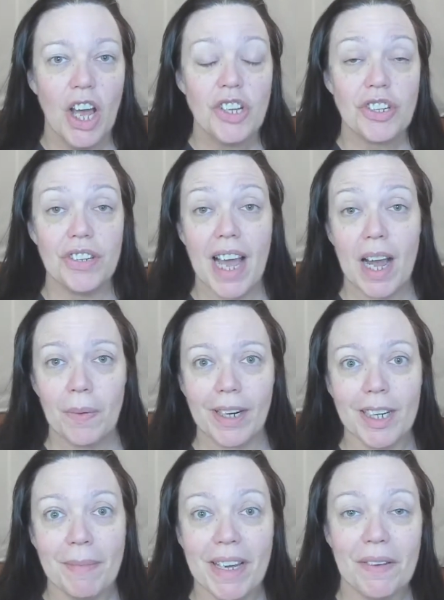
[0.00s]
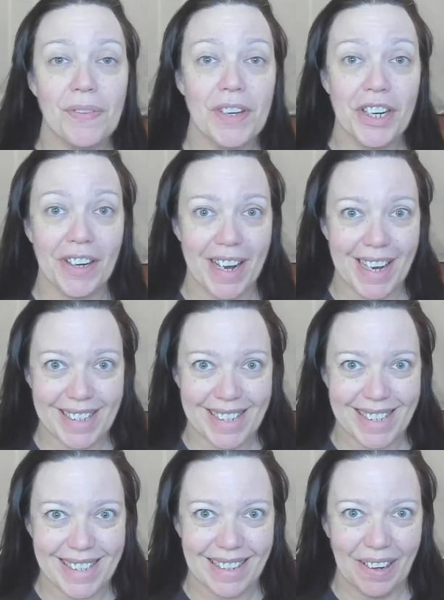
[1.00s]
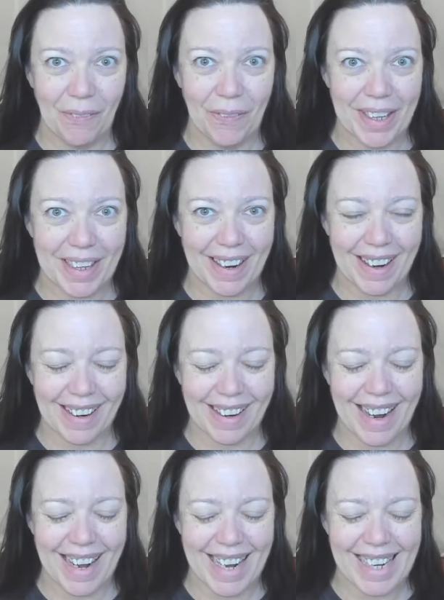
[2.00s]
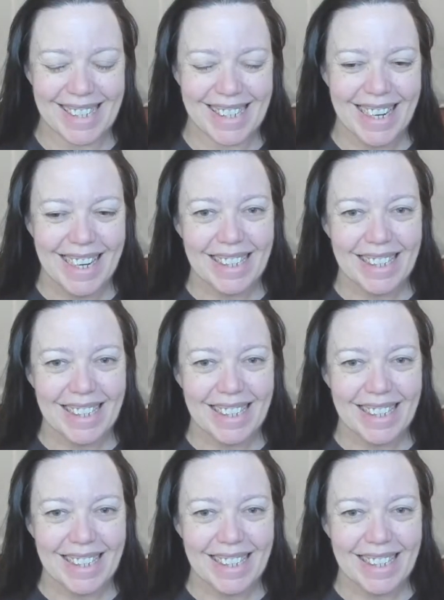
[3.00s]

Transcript: So now we're going to make figure eights with our eyes.